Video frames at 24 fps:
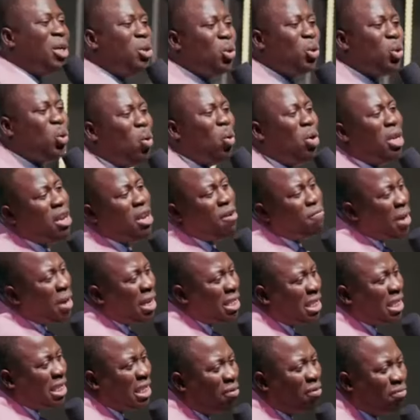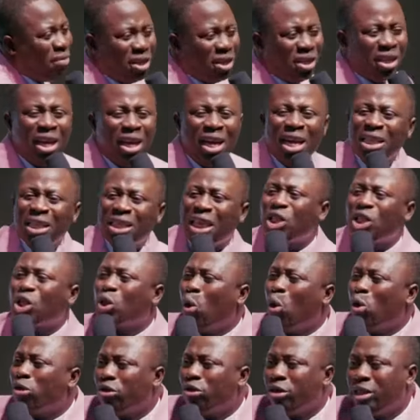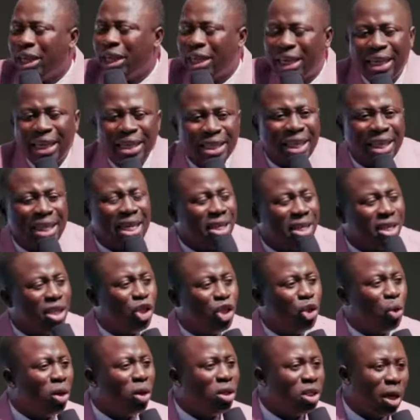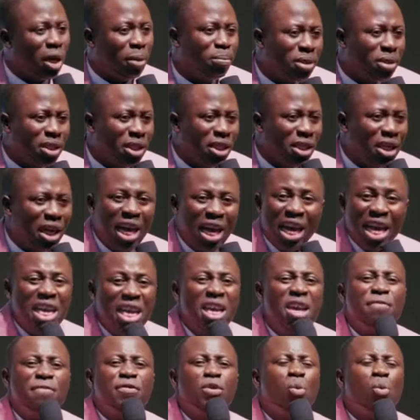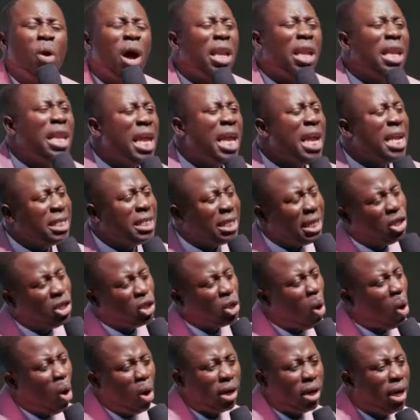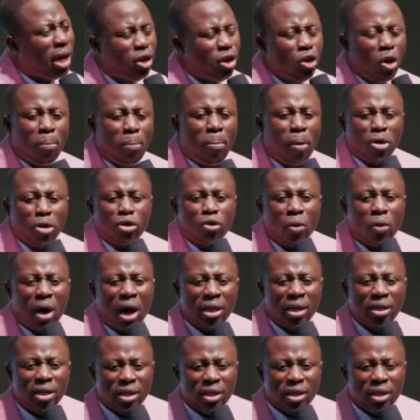tells you, don't leave at 7. Just go to the kitchen and enjoy some tea. If you are late, it's okay. Your boss will